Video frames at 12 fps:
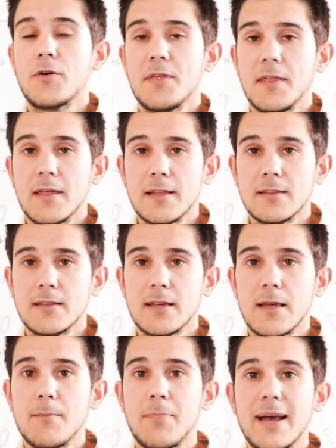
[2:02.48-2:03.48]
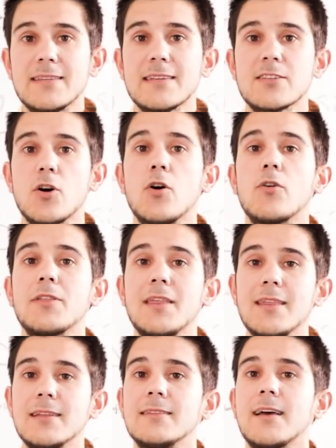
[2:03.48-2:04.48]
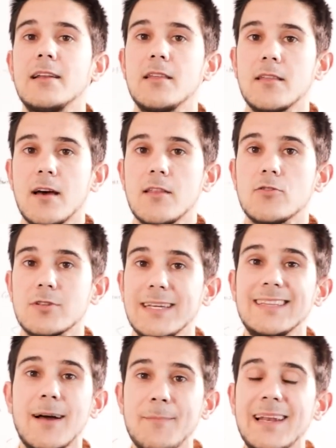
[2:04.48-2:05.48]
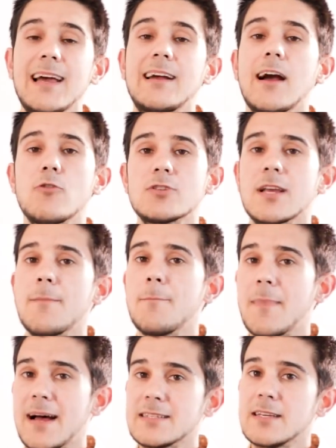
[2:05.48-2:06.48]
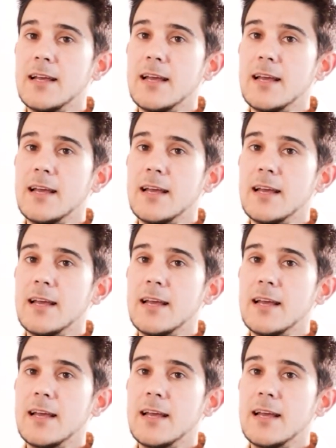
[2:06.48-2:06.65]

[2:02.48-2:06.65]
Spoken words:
the West, in westernized countries, and also the most important and